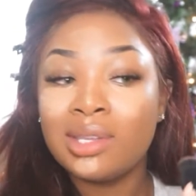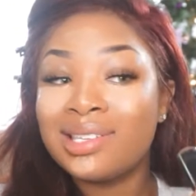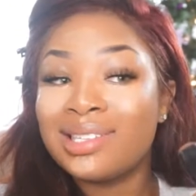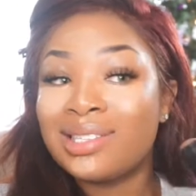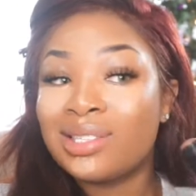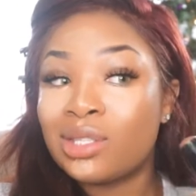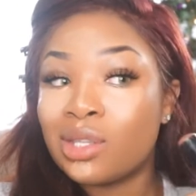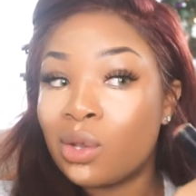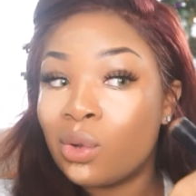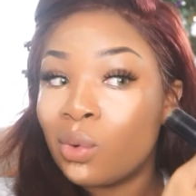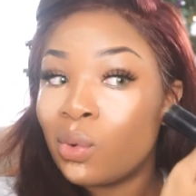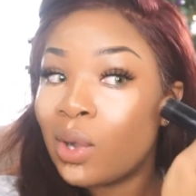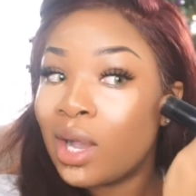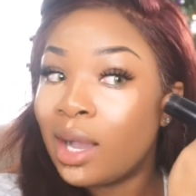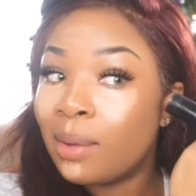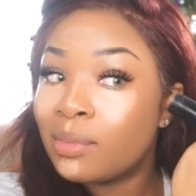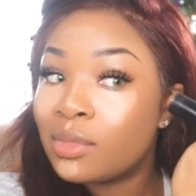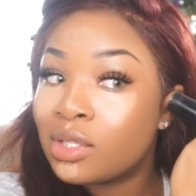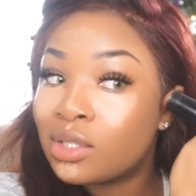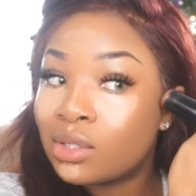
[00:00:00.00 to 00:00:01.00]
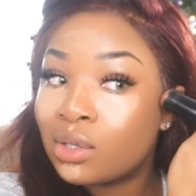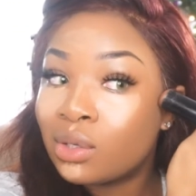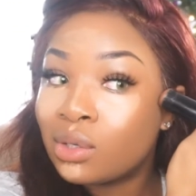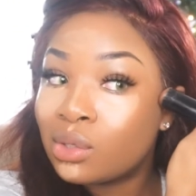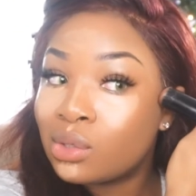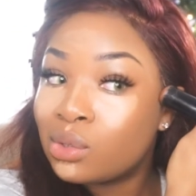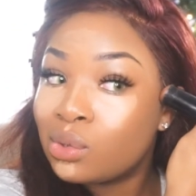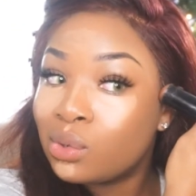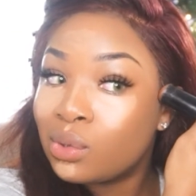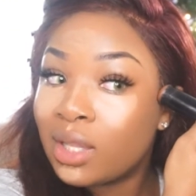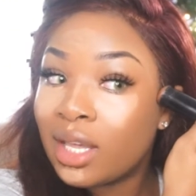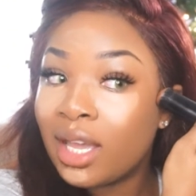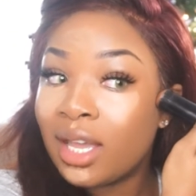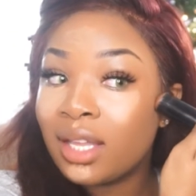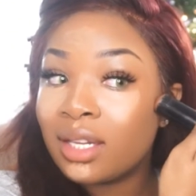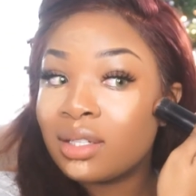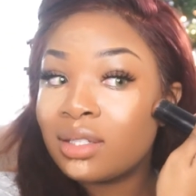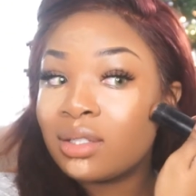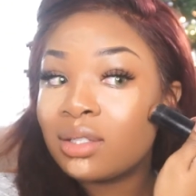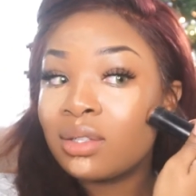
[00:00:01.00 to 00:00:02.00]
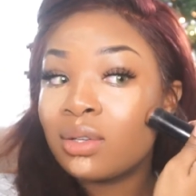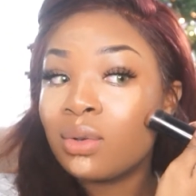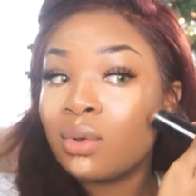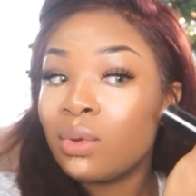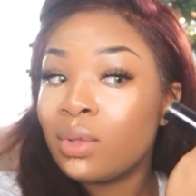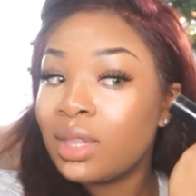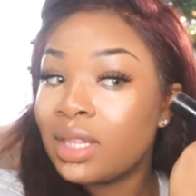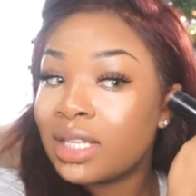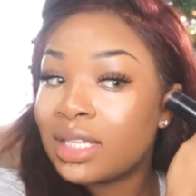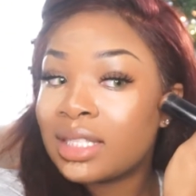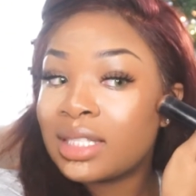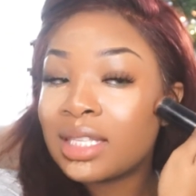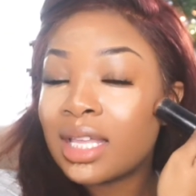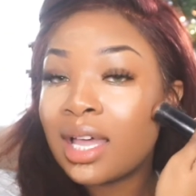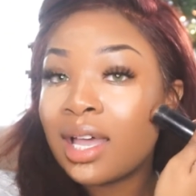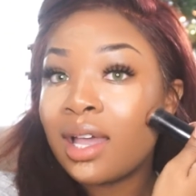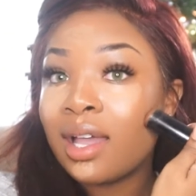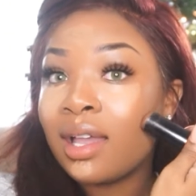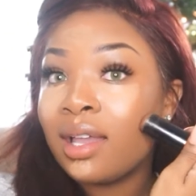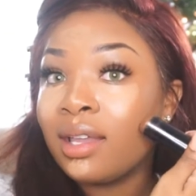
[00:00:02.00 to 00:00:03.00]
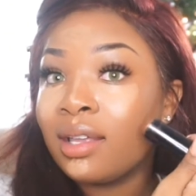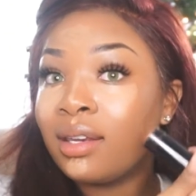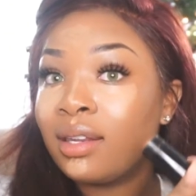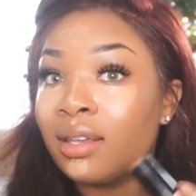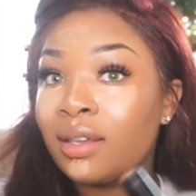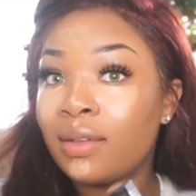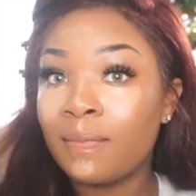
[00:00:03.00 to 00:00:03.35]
So I'm just going to do that on this side.